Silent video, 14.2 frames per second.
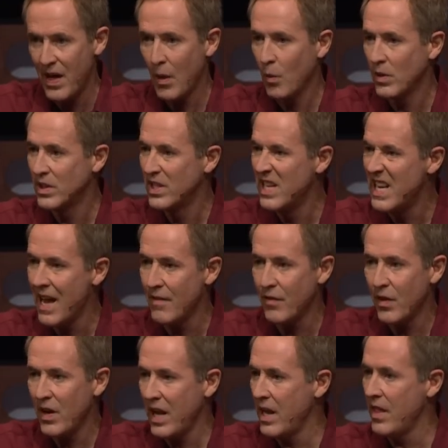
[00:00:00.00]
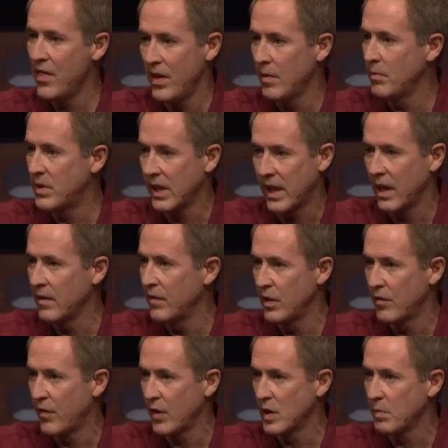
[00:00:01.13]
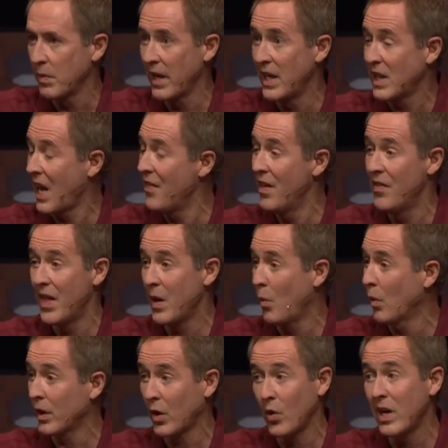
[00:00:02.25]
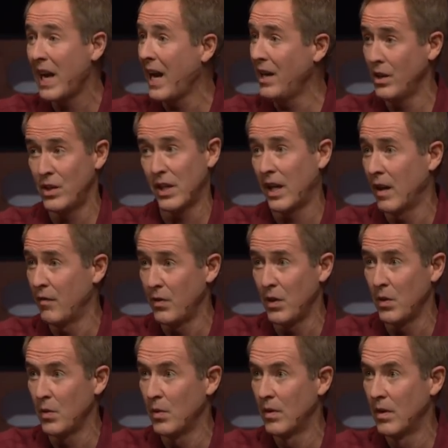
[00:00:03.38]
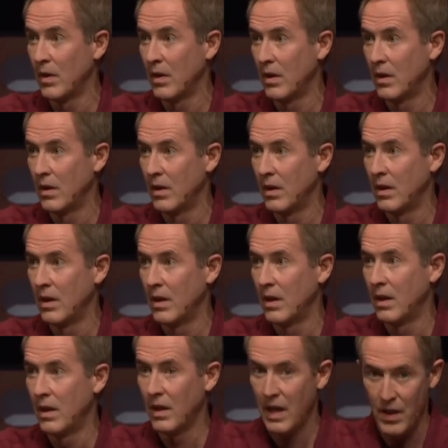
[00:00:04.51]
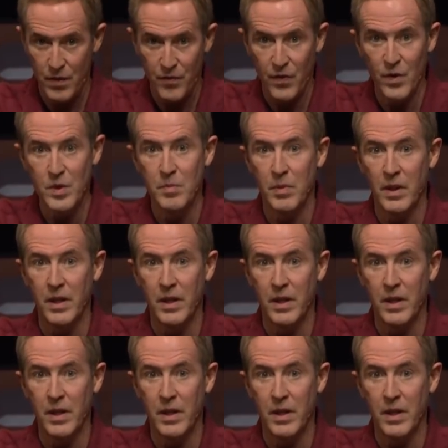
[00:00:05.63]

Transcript: that was never in them to give in the first place, and that they weren't created to give you in the first